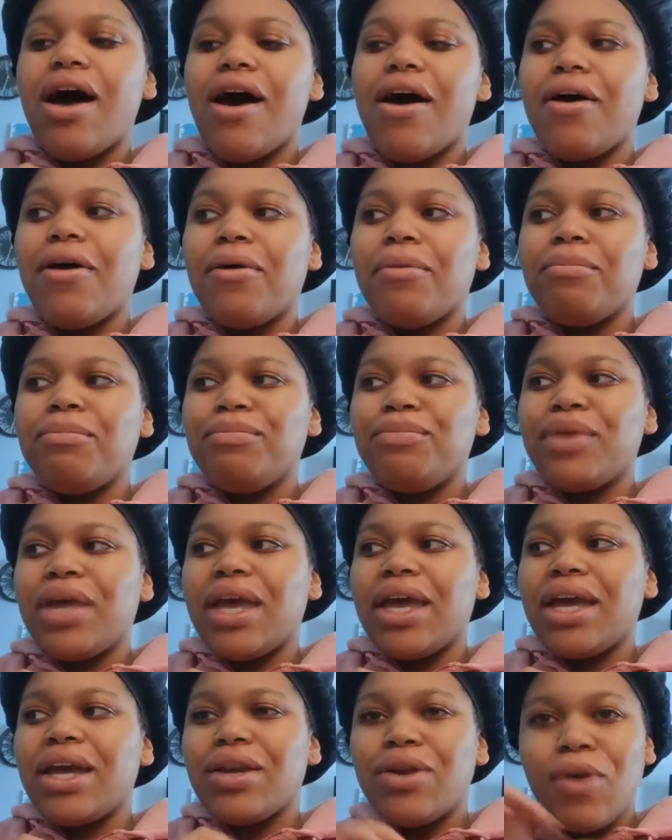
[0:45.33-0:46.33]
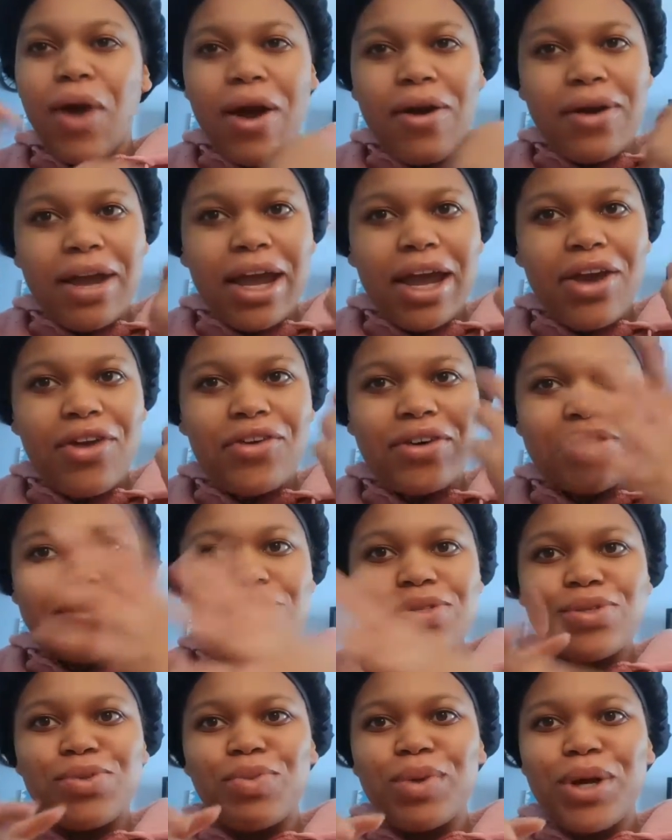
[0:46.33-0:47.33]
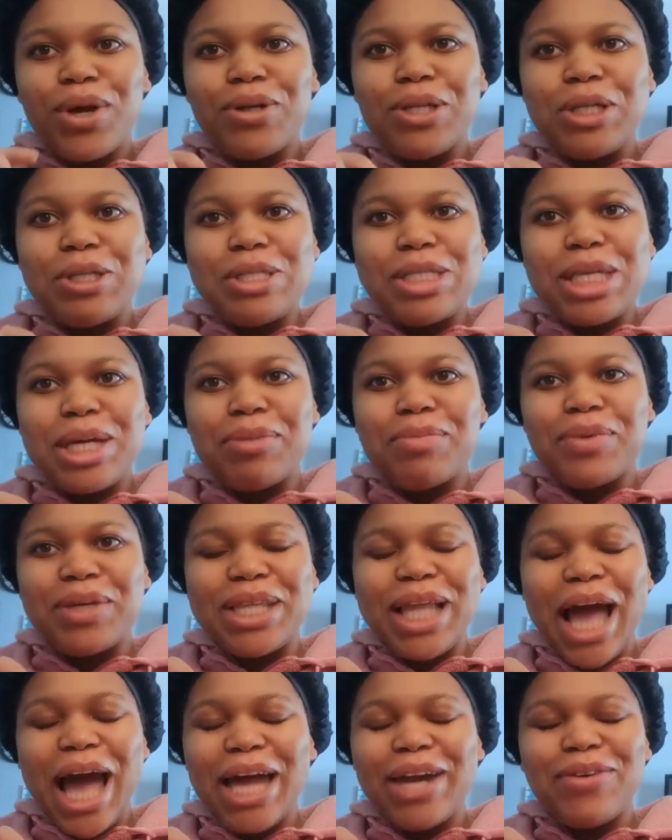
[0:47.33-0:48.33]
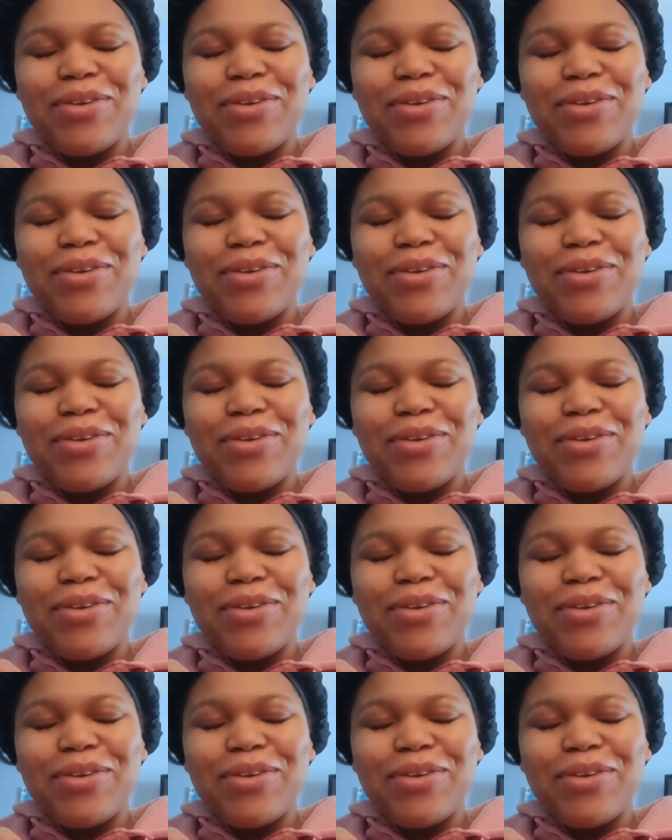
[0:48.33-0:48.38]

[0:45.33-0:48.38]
And our hair is, we're going to do something with that.